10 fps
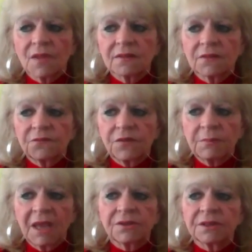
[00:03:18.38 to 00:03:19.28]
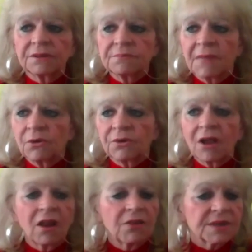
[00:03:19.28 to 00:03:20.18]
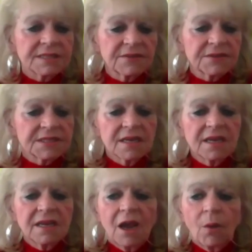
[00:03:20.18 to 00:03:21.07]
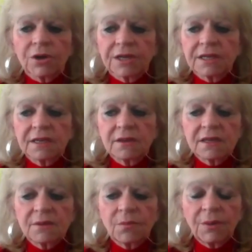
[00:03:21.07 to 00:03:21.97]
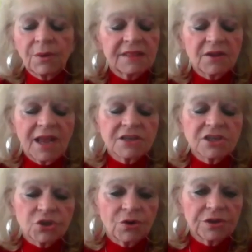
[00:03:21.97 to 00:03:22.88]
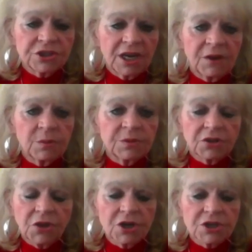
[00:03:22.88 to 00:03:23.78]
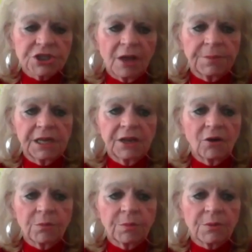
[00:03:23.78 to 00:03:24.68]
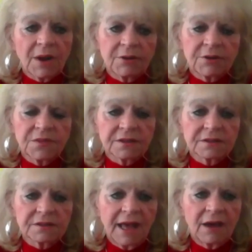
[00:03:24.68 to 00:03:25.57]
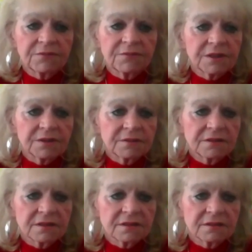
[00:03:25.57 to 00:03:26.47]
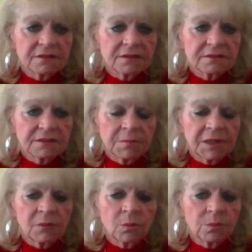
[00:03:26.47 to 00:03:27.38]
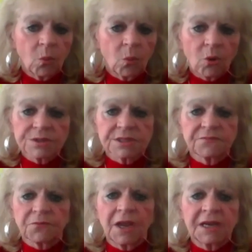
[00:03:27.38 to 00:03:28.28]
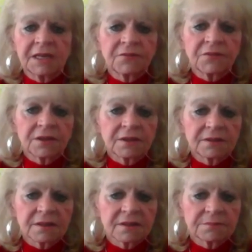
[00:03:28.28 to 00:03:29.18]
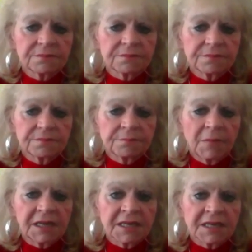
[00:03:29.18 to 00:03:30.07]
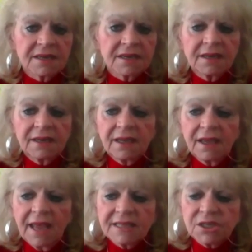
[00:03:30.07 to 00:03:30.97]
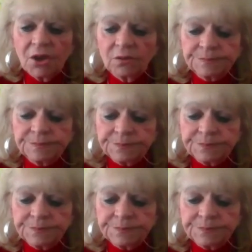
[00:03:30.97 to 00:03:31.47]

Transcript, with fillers: the female minority, all the rest of us were we were either had to join JV with a large company or we were out of the out of the the, the bidding wars for any of the the monies. So